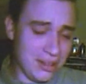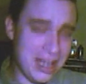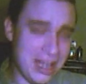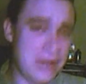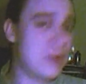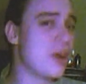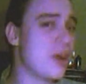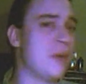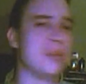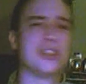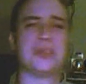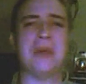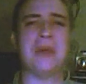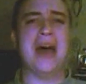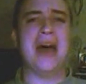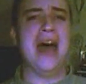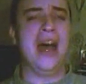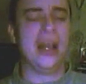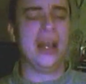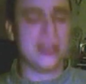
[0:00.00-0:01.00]
Anyone got one
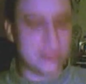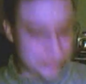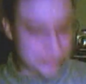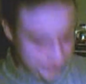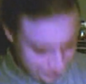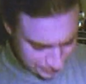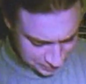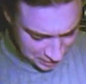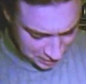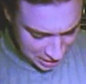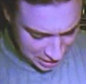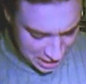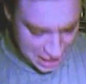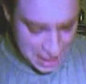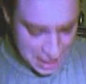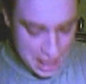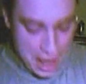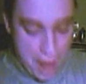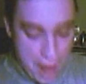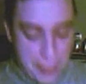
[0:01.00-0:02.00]
spare?
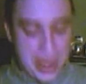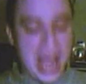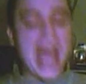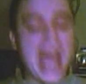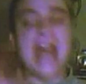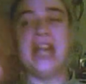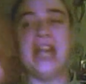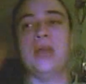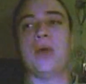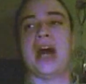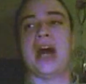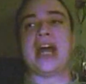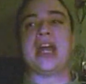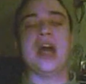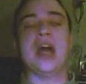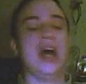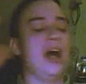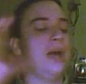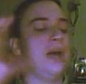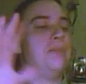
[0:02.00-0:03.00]
But anyway,
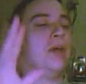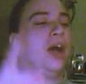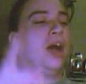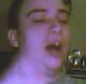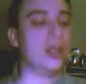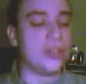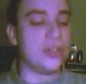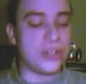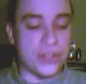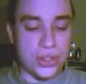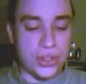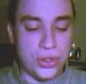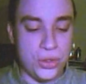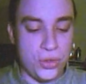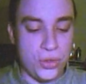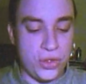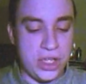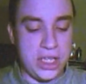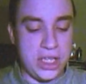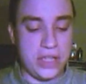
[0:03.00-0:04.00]

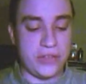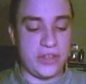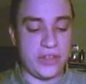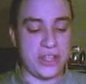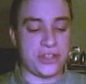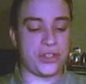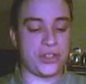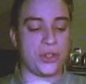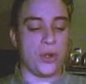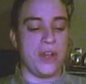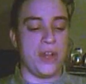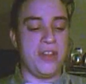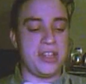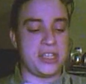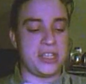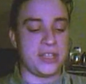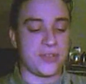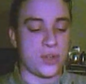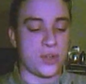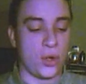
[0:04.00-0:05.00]
onto this toy.
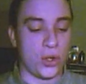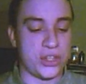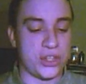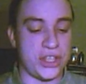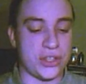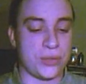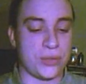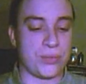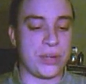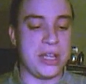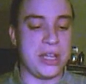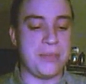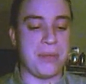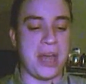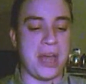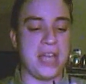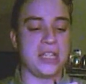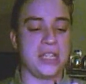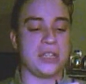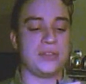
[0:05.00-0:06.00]
This, of course, is a
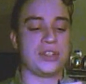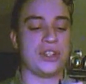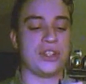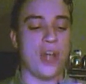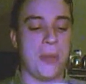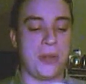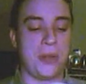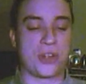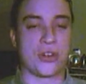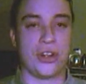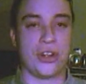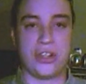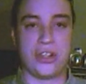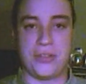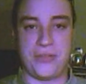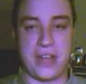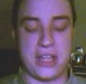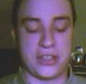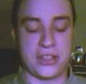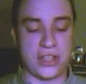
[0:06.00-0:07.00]
repaint of Cybertron
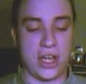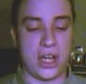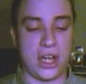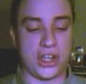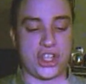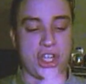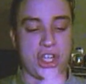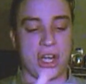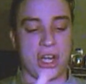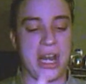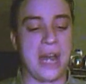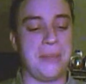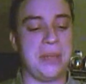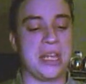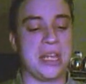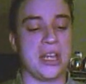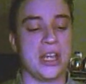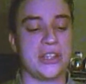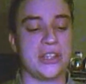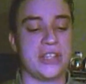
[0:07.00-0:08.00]
Defense Hotshot. And
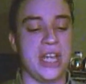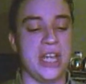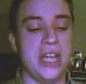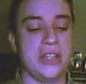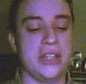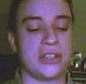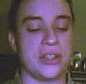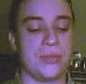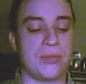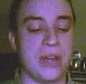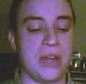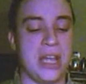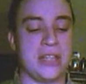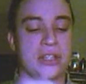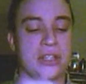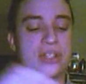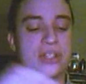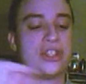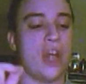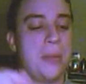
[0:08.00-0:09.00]
because it's a
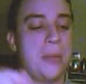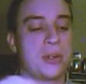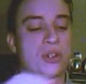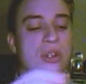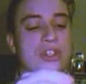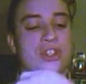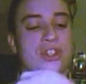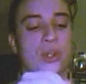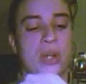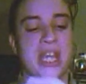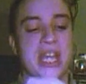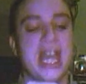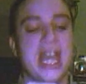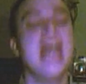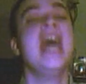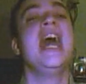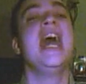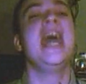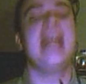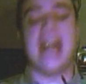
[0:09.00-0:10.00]
Cybertron toy,
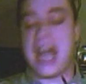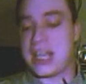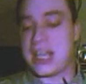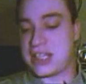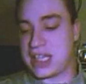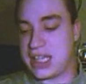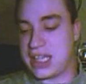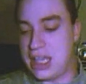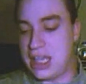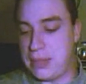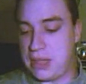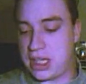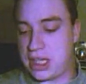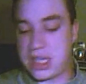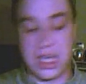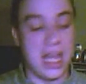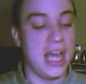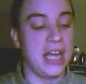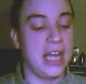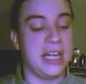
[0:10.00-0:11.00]
it has a
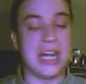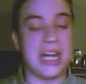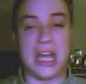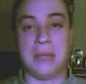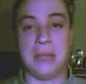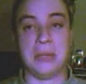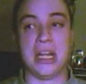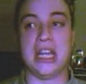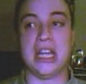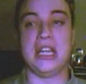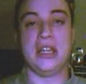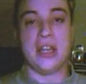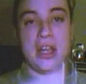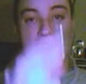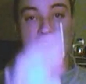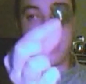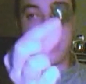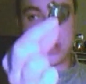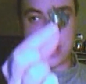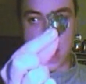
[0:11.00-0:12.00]
gimmick, namely
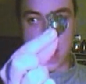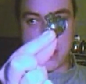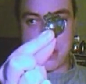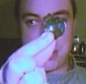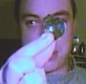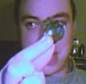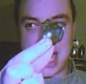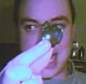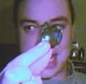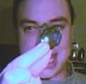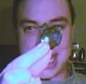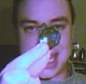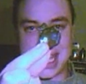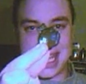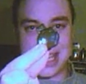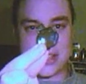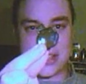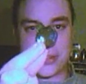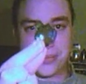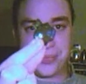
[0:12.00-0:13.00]
the Cyber Planet
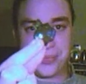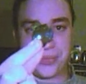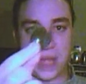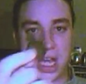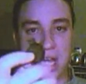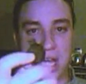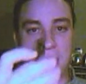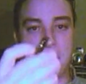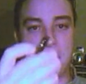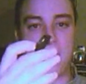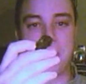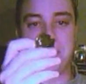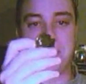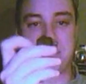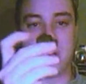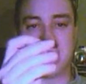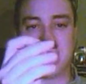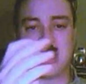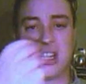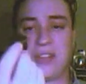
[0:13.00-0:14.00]
Keys. I
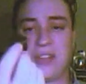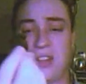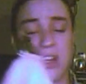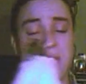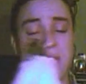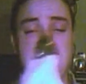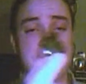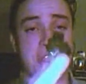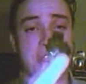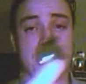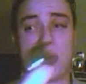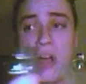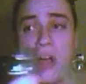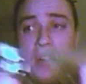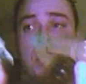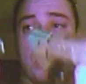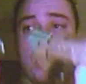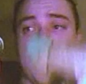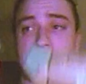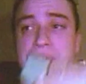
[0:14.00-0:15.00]
don't even know if this is the
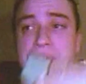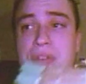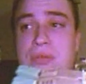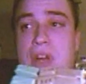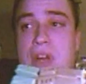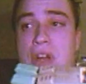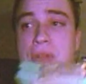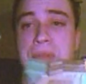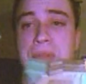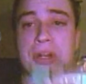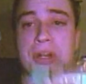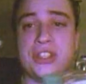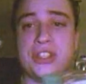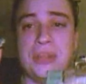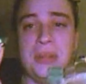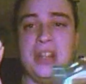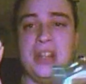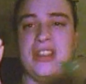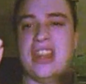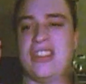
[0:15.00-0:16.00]
right one for
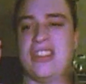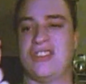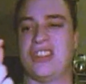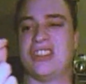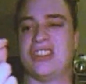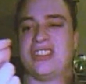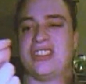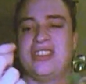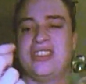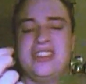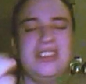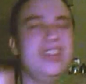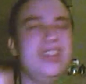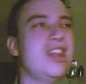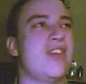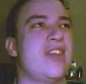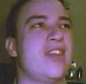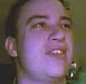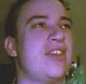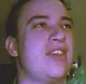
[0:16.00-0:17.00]
Roadbuster, but
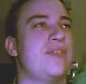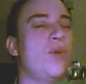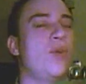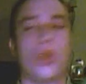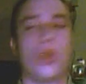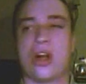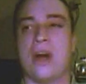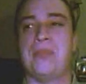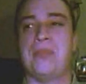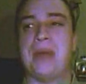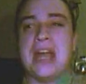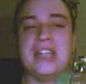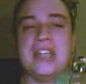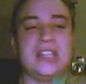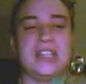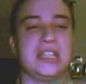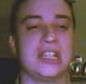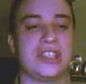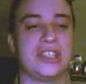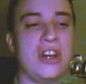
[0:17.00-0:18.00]
they've all got
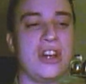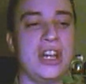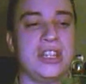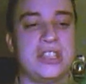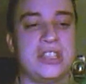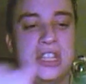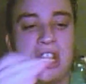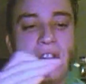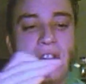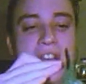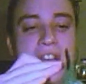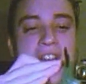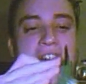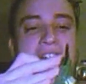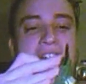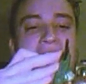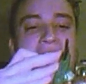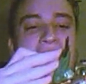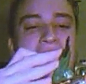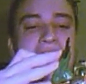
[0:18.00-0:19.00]
basic designs, you know.
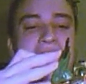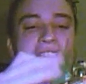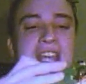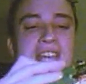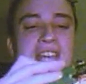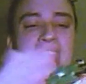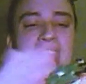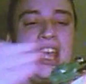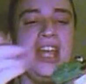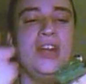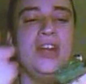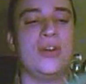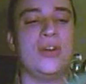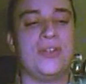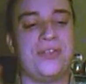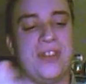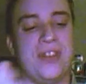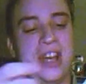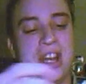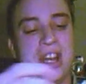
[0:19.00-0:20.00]
And in
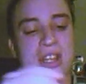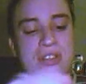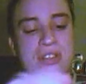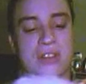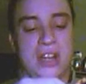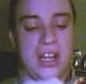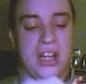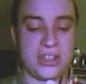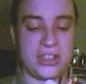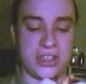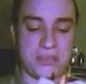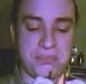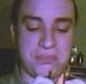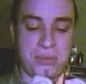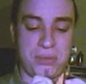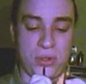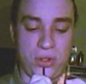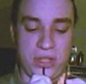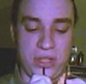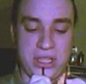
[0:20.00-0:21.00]
all fairness, right, I'll just
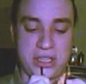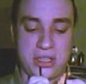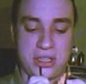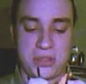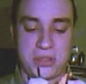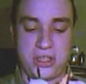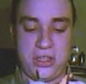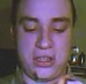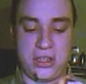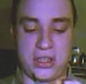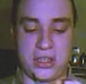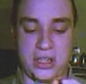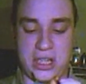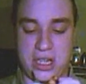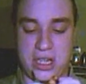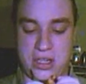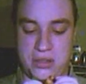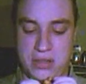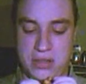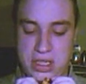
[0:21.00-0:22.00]
pull this up so you can
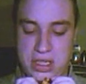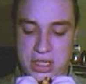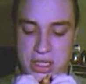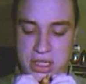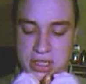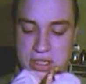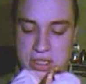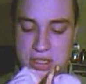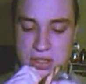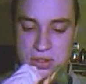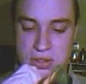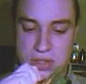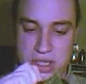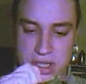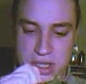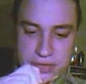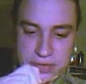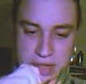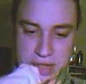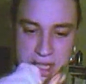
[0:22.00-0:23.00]
get a decent look
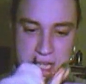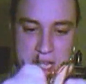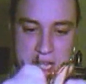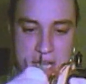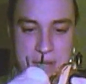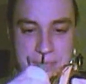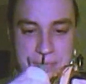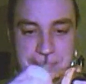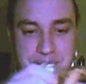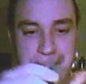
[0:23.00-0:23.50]
at it if I can.